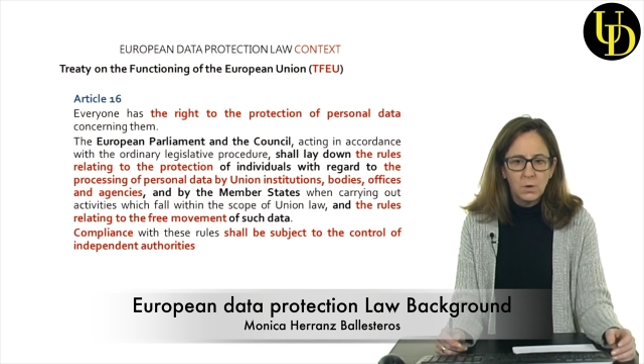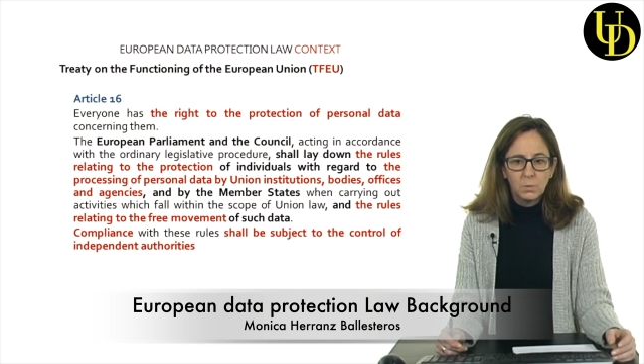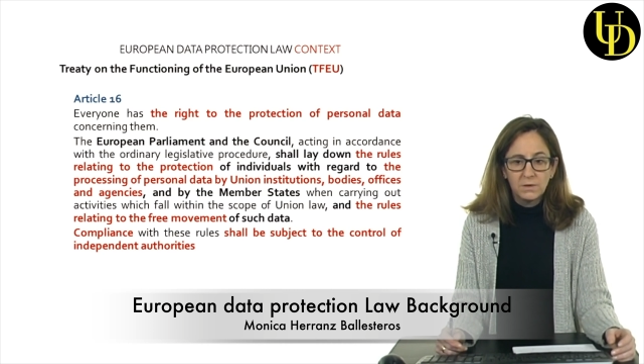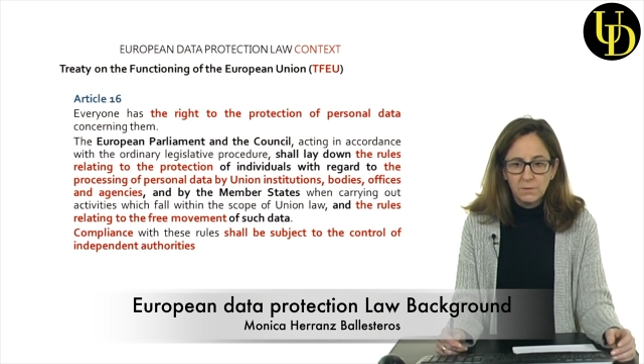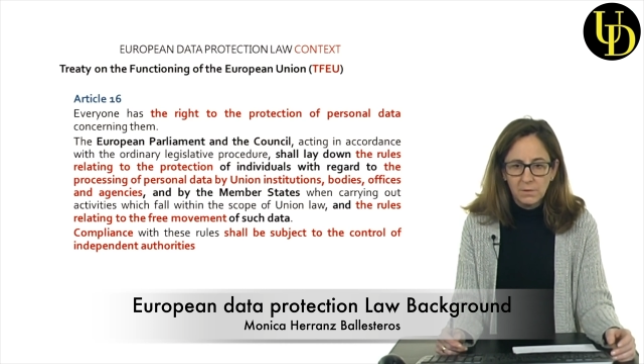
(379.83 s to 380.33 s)

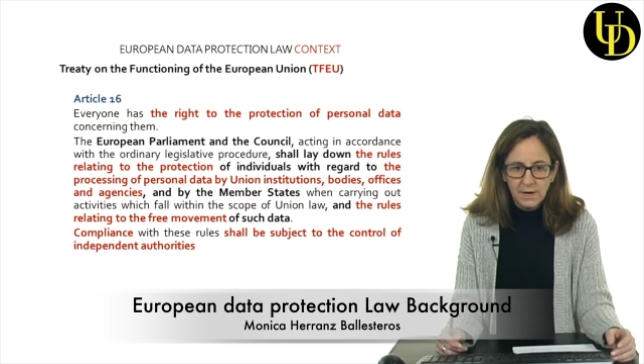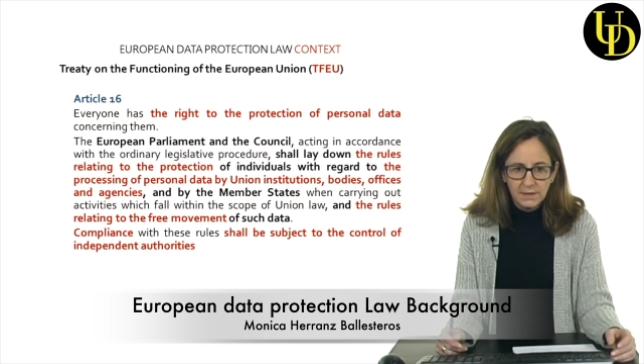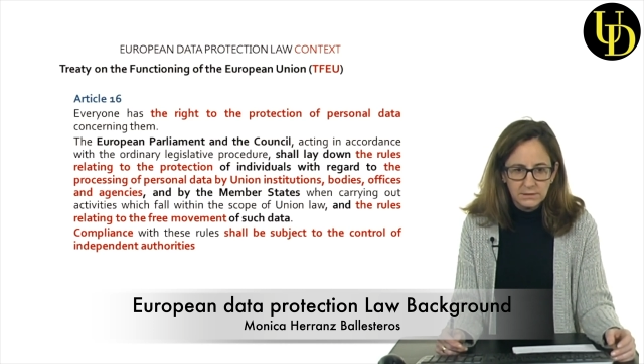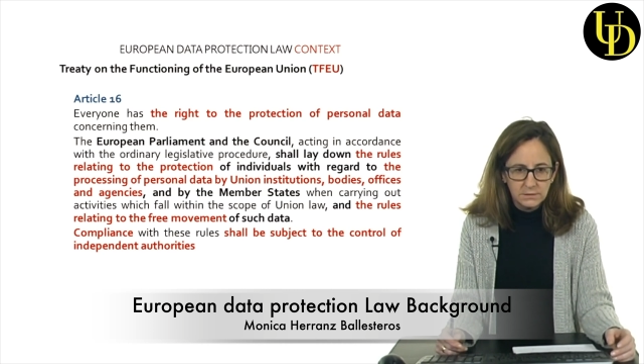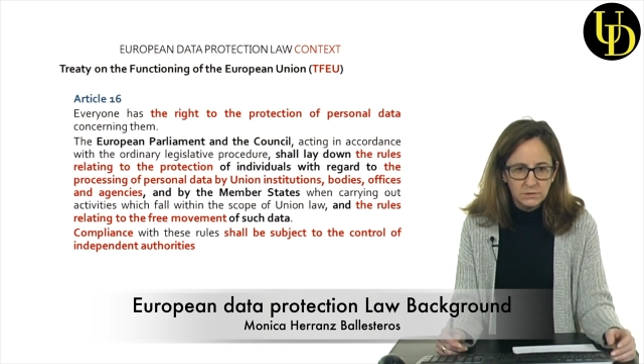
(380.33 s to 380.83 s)
with
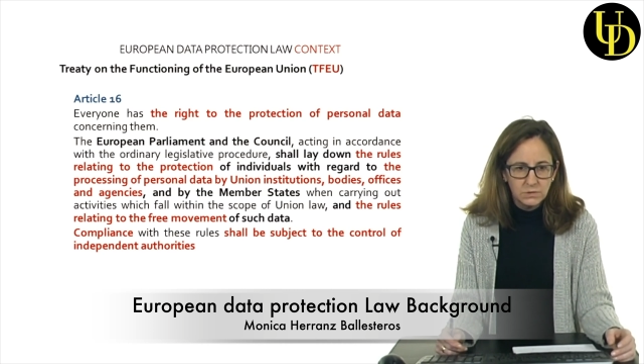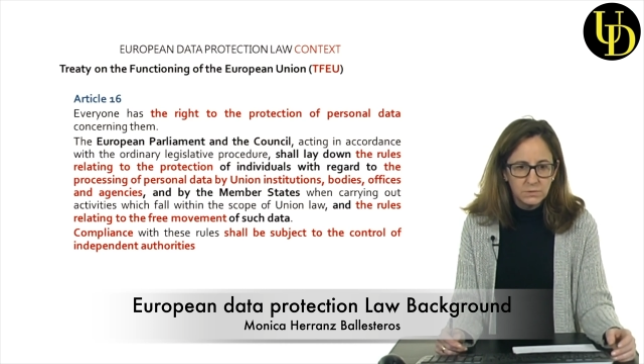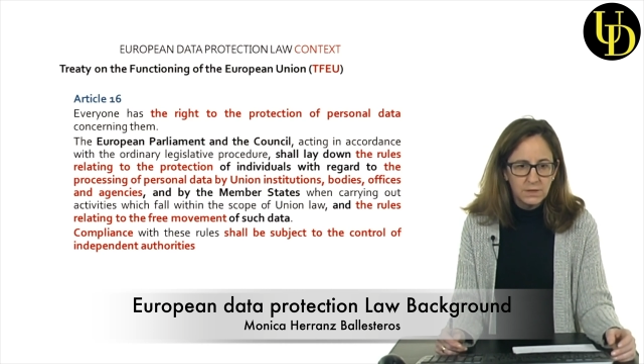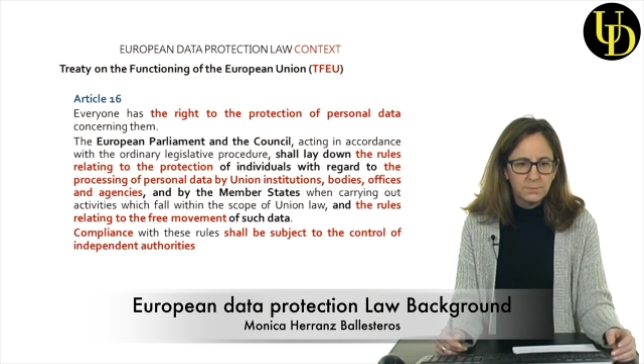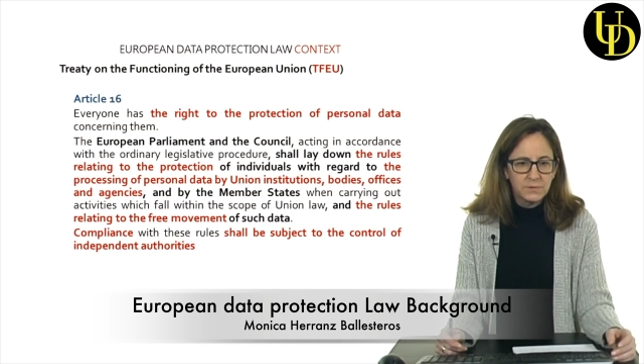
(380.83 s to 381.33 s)
regard to
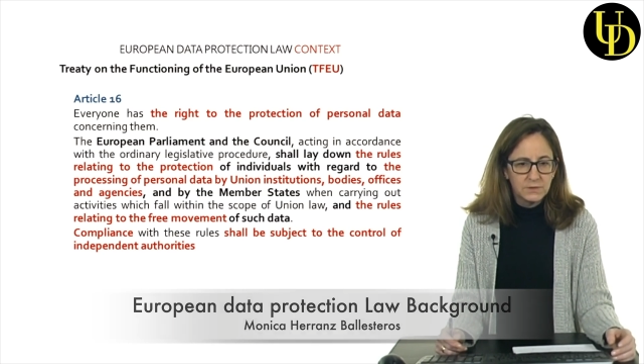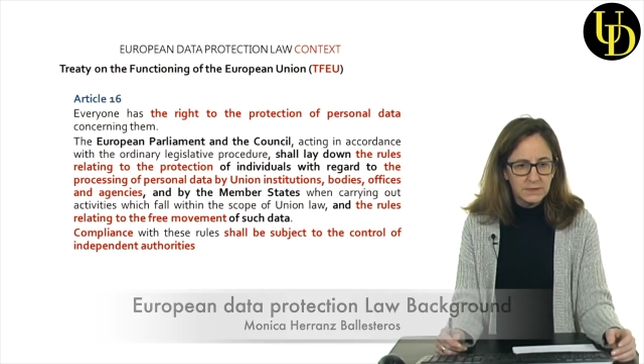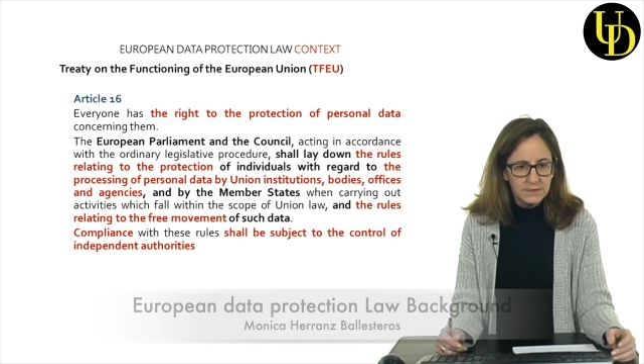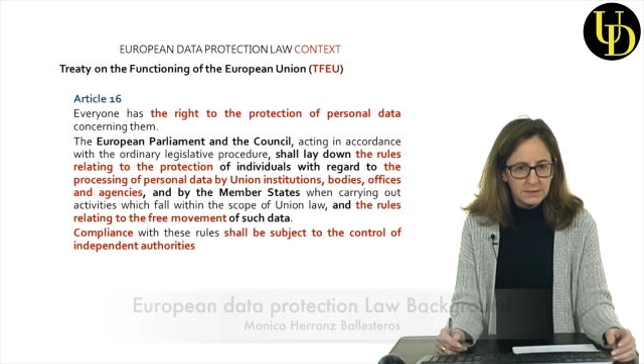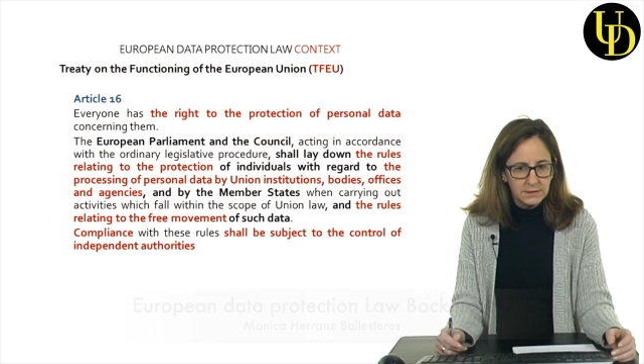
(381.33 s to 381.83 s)
the
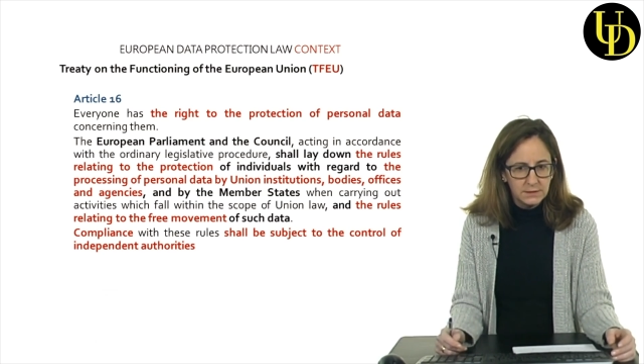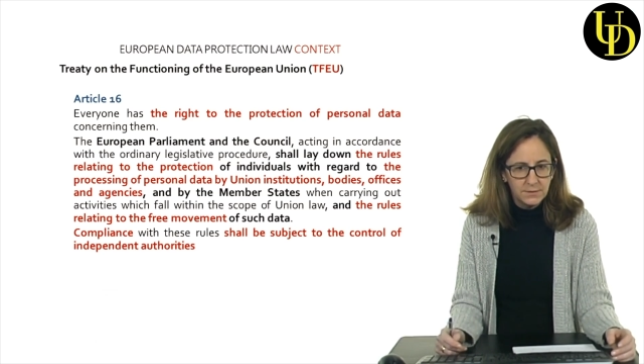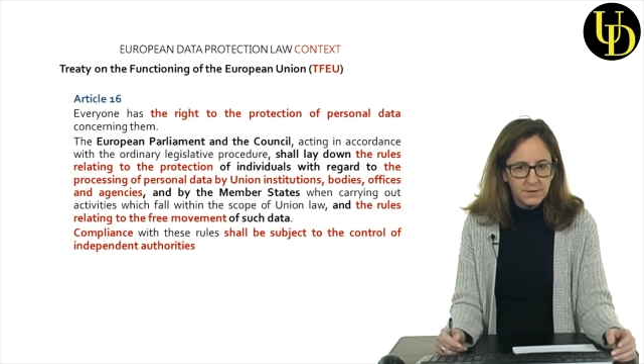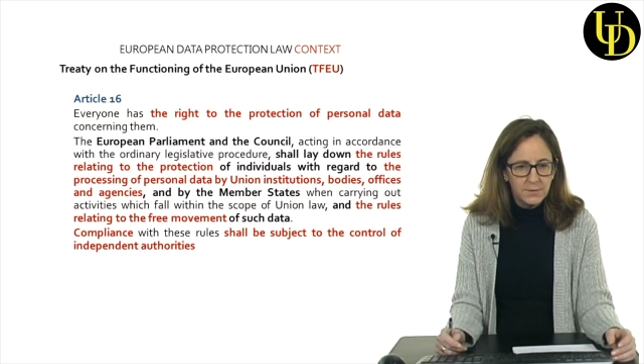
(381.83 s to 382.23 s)
processing